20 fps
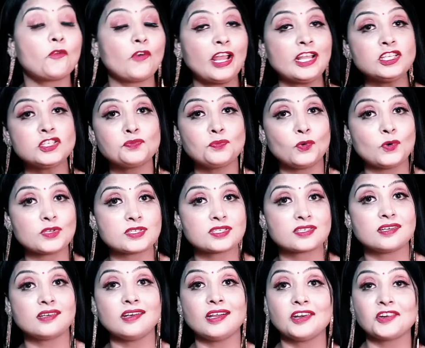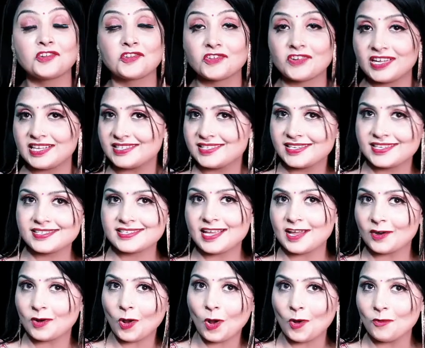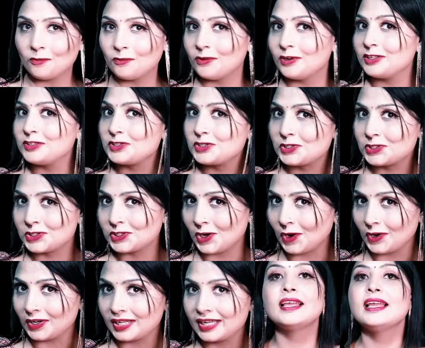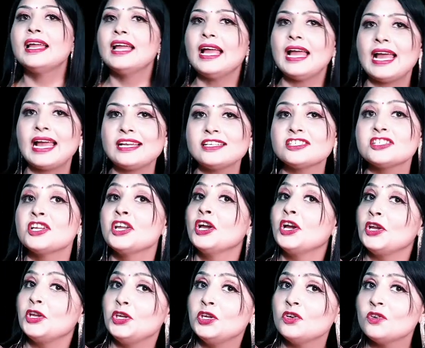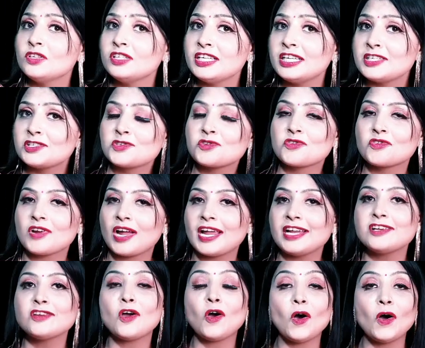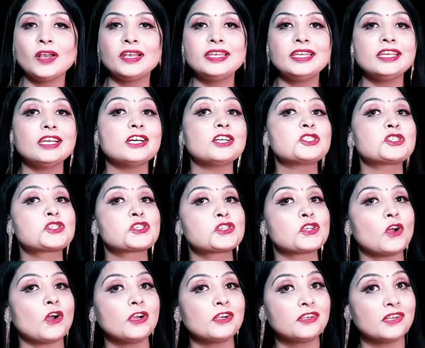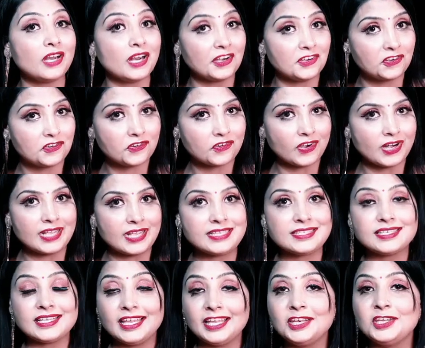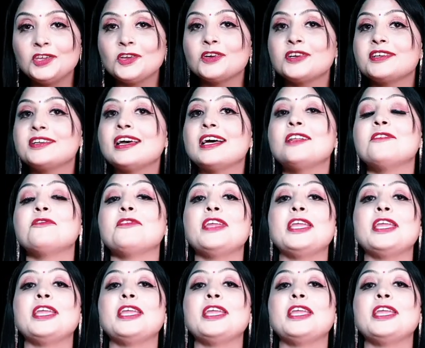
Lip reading: French postal addresses are often short, and you need to write only a short address in your DELF